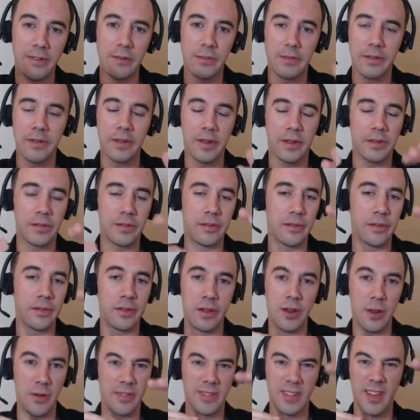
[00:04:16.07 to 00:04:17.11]
all of a sudden,
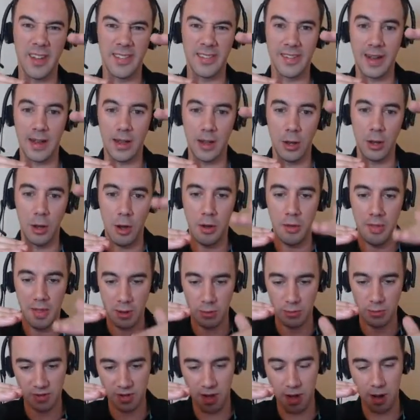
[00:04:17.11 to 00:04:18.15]
it starts selling a lot, then it
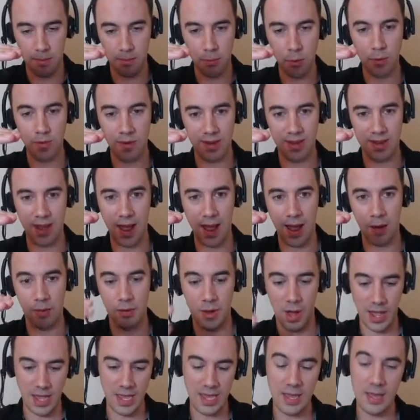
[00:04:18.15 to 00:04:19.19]
will start moving down,
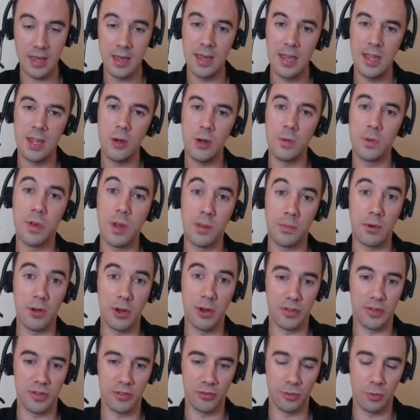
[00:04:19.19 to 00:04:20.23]
i.e. it will become
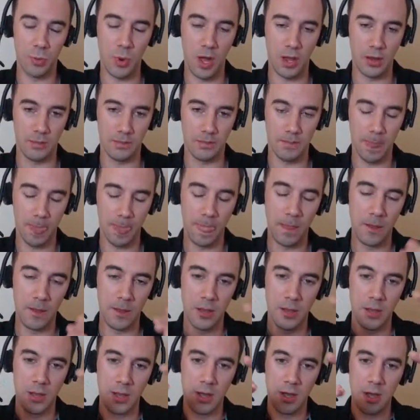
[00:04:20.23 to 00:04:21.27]
closer to one.
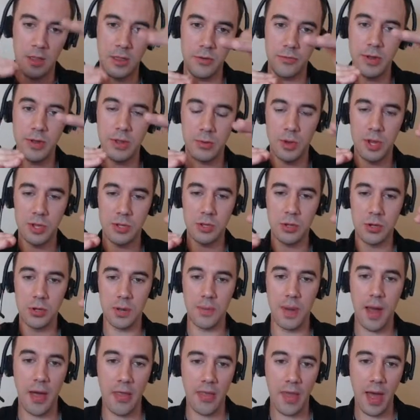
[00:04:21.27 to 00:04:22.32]
And the reason why I talk
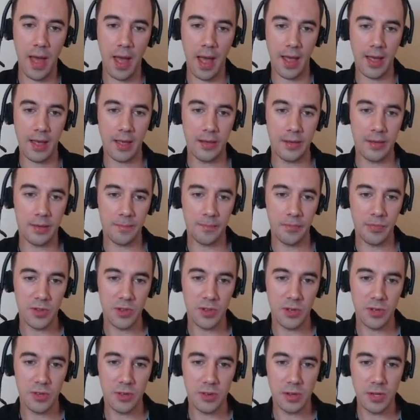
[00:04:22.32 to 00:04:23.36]
about that is you
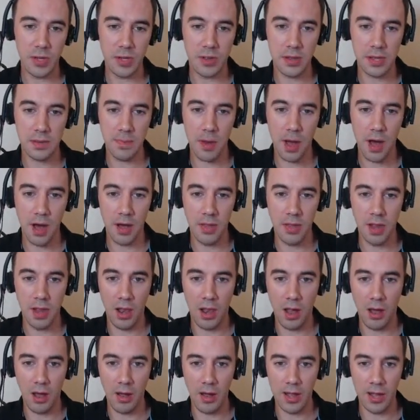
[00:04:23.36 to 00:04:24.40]
can see this part of the
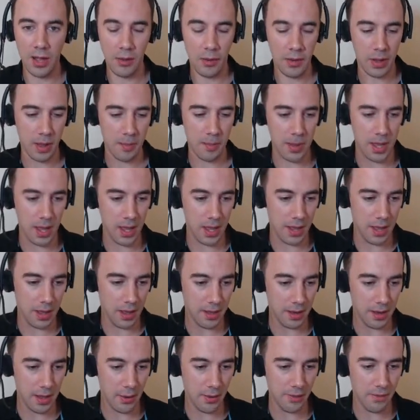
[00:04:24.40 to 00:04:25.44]
line going up here.
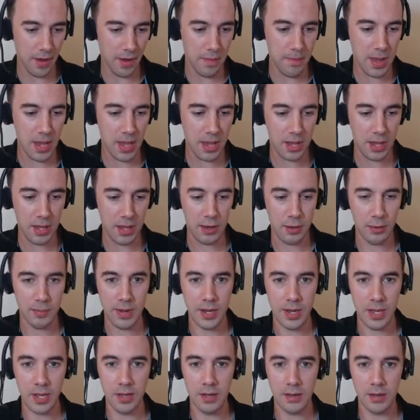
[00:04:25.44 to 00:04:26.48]
Now, if I make it a little
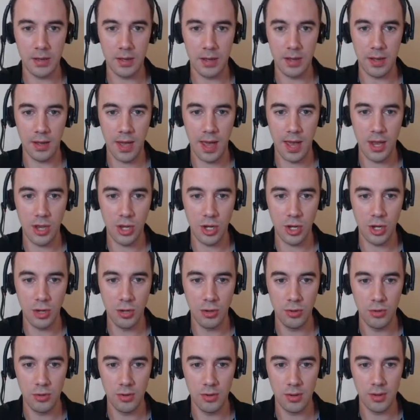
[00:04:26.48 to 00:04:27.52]
bit easier and
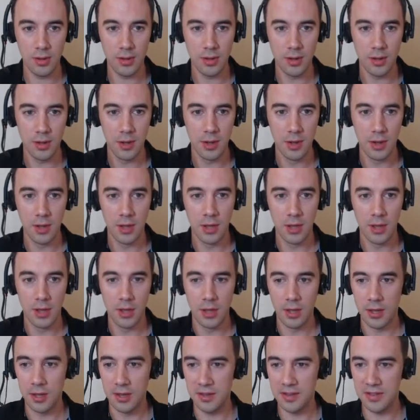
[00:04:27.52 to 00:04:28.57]
use
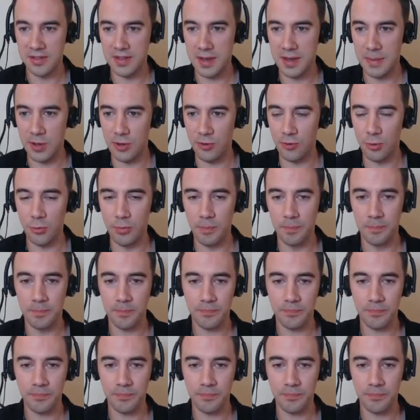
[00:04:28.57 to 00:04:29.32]
a snippet tool,